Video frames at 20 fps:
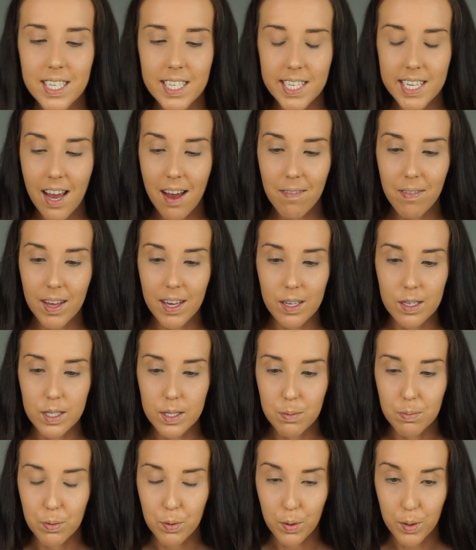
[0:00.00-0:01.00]
doesn't have like a
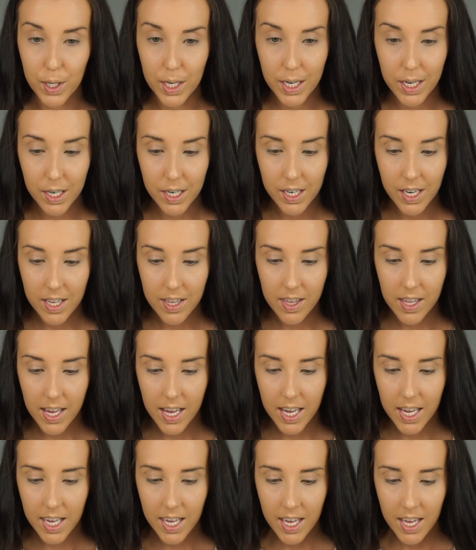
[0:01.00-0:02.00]
spoolie or
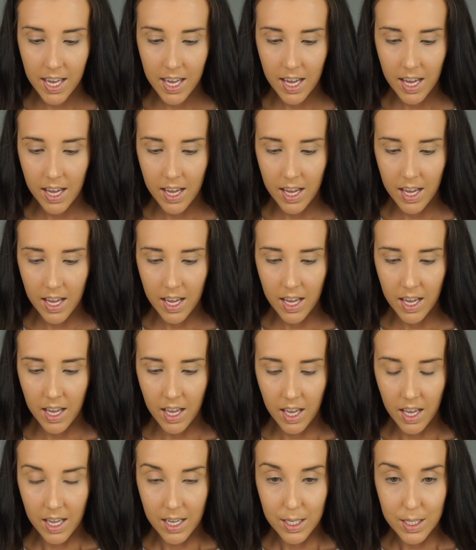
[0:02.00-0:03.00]
anything.
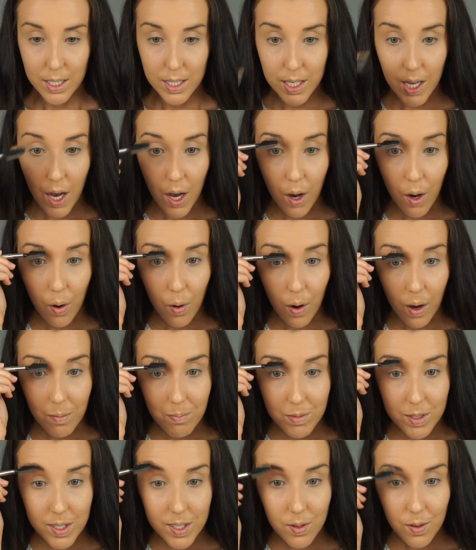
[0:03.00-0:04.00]
So
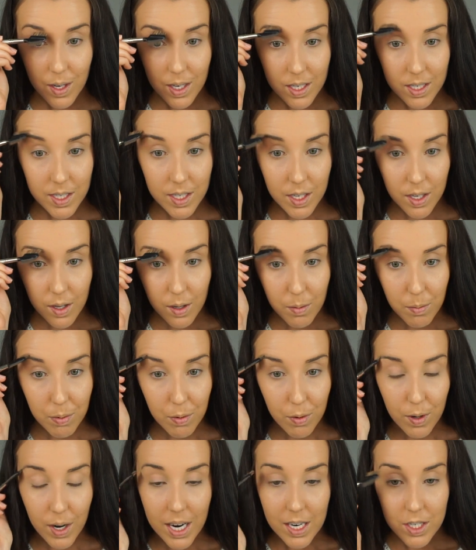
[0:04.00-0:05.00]
I'm just going to
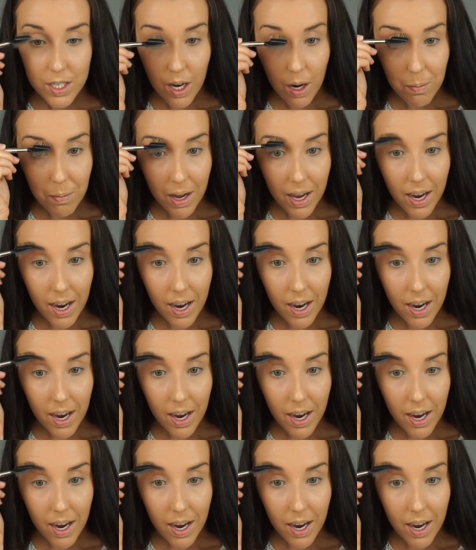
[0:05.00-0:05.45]
brush out my